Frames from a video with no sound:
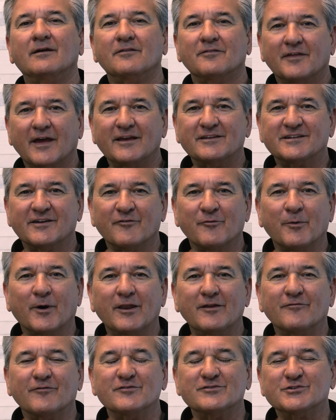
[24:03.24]
Thanks
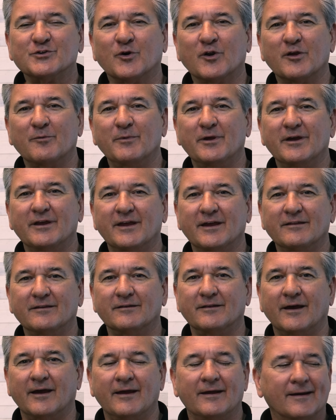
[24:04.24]
everybody for joining me again
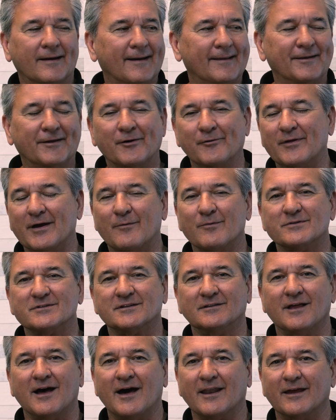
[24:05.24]
today. I know that was a
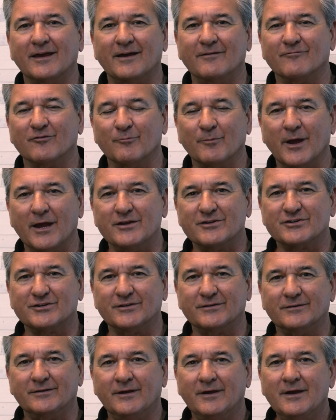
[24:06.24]
lot of
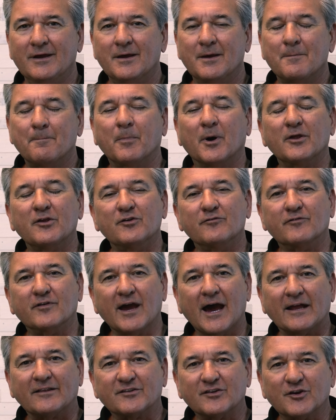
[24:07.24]
information, but you've
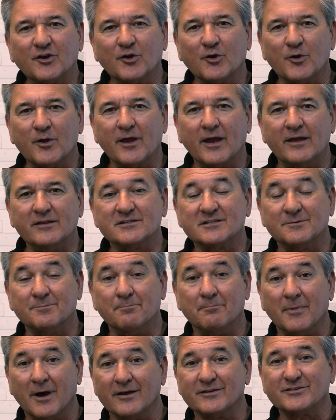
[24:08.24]
got to create
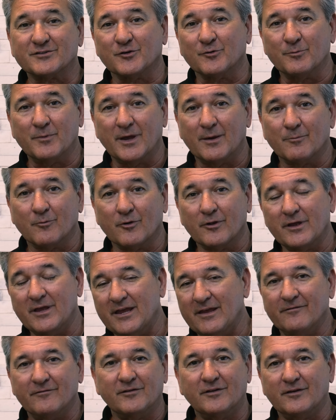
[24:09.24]
some muscle memory
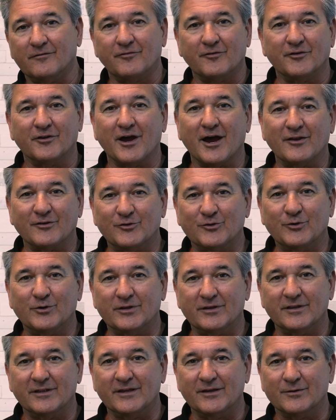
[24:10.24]
even if you're not
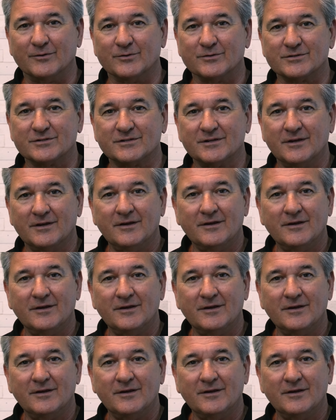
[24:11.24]
doing deals.